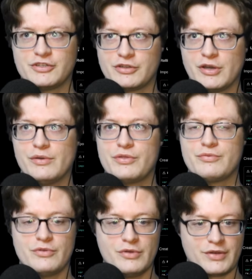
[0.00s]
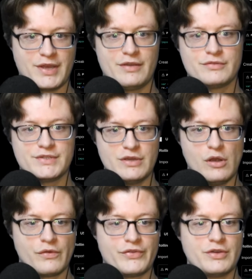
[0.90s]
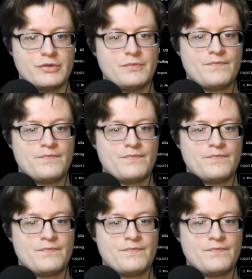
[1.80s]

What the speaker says: going through, okay, here's the overview.